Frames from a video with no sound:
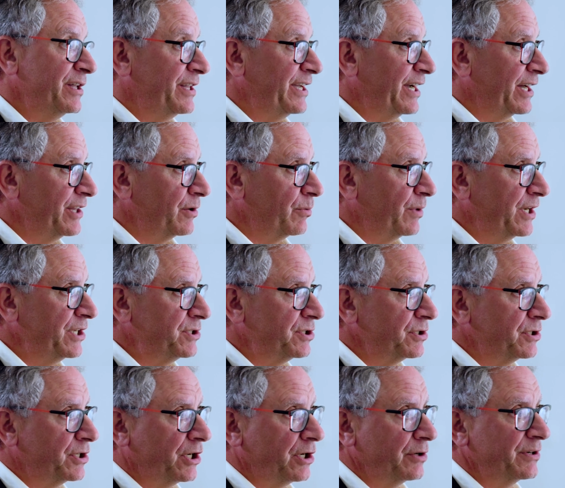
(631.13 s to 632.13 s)
The other way to
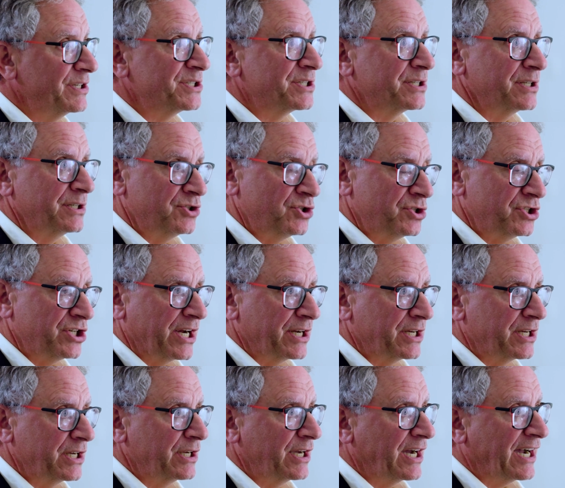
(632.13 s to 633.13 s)
go is
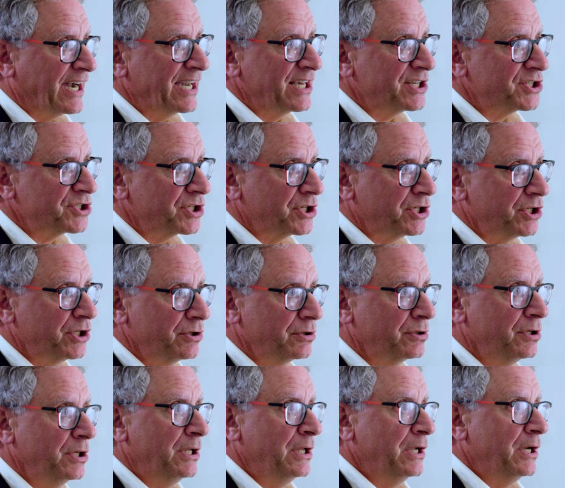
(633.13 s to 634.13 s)
checking an
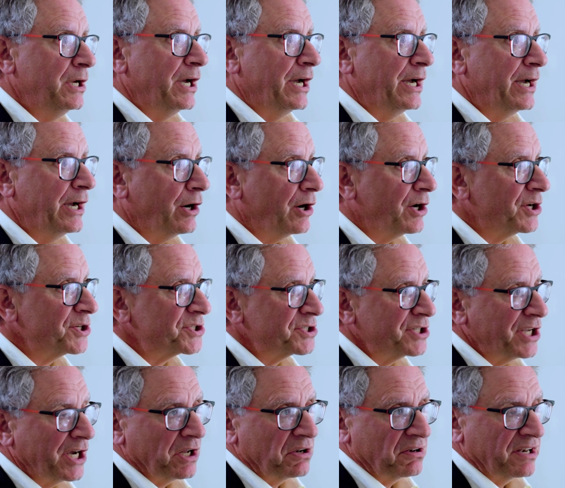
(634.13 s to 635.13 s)
ISQ
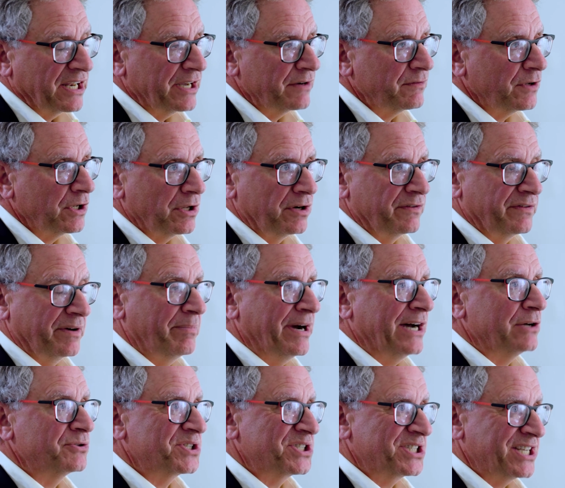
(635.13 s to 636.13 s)
Ostel level of
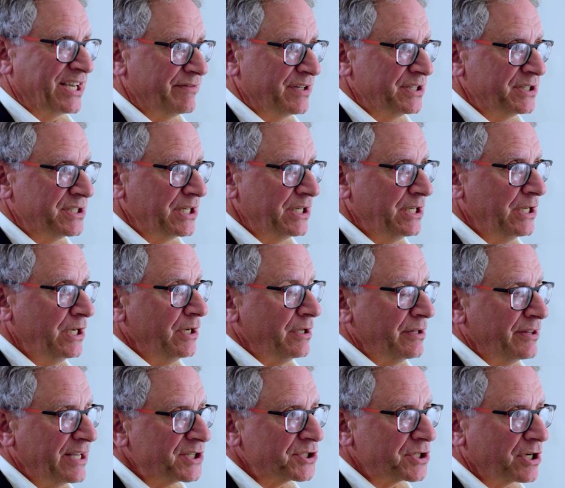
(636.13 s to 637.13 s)
about 70.
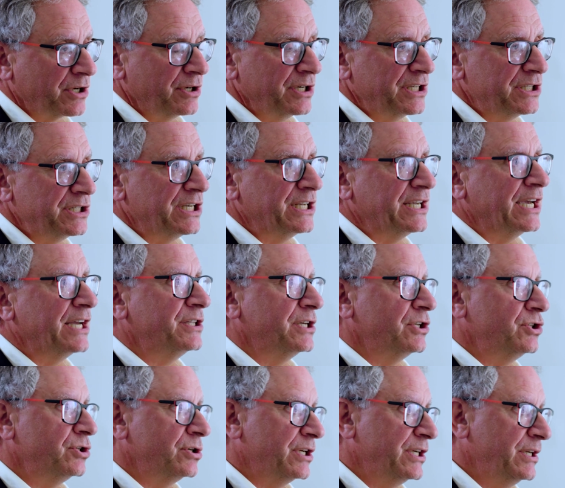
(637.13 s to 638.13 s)
That's going to indicate
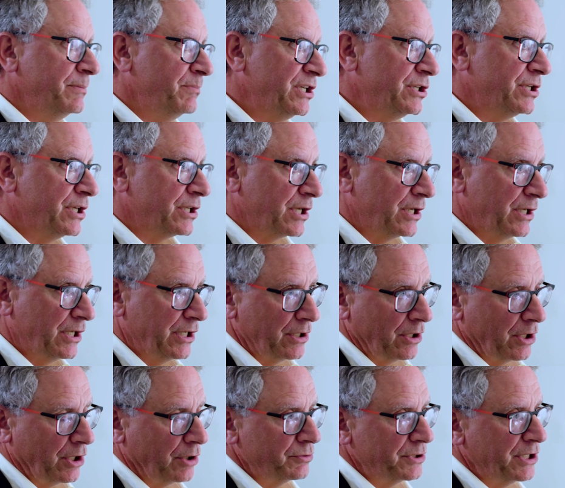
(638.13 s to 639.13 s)
that you can immediately
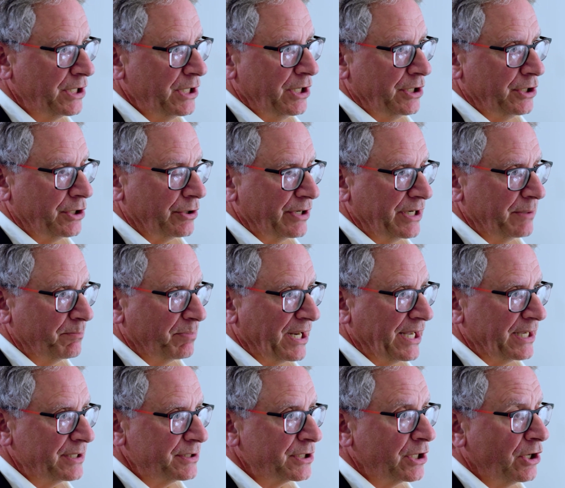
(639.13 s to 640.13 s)
load your
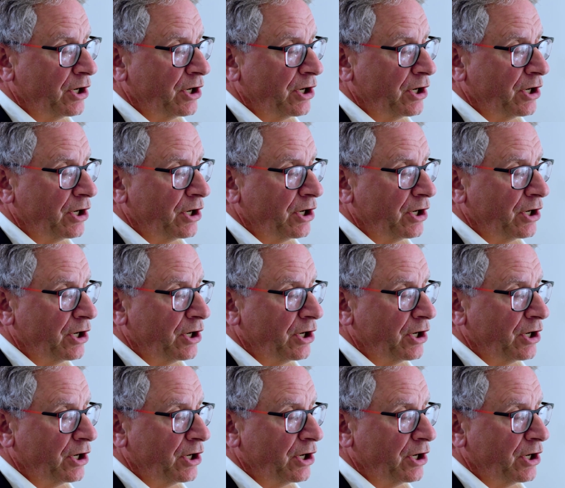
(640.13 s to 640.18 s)
implant.